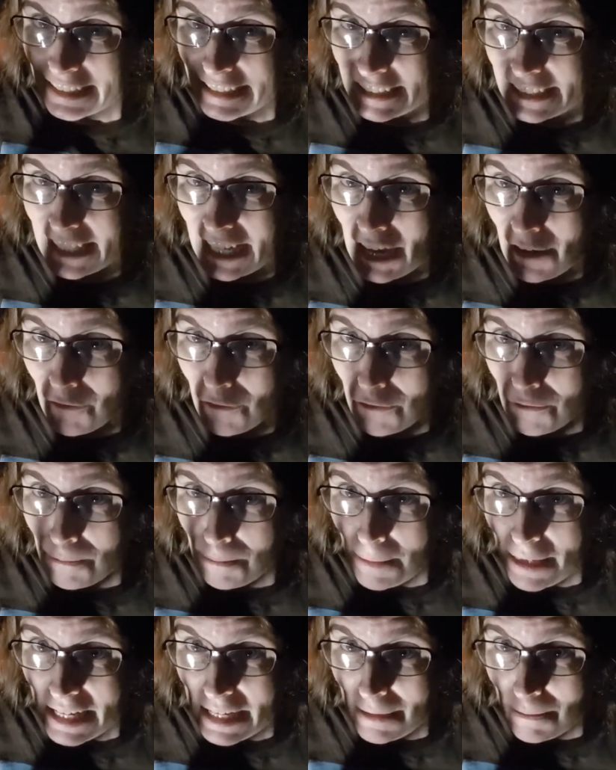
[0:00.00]
"Give
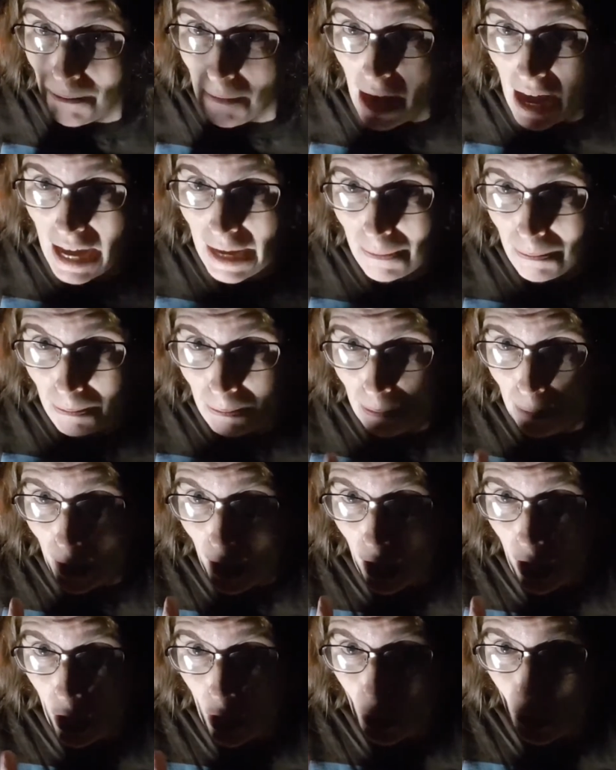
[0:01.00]
me my
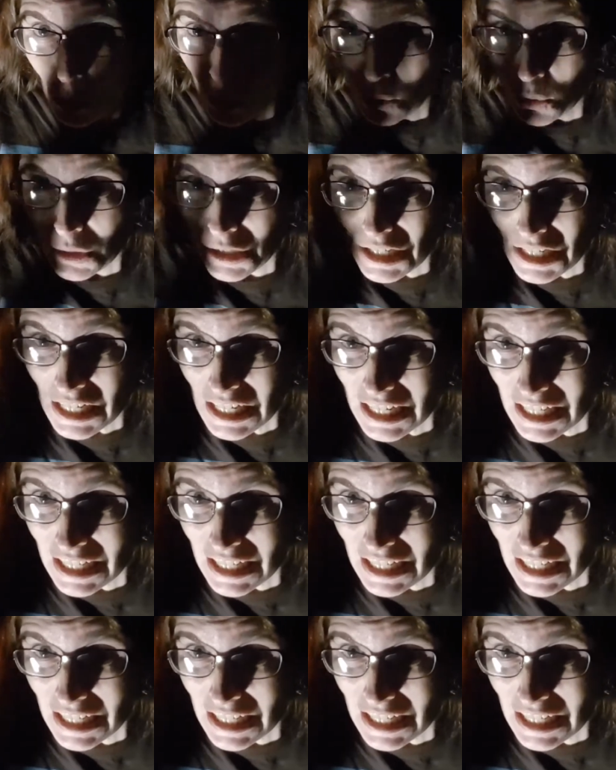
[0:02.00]
bone."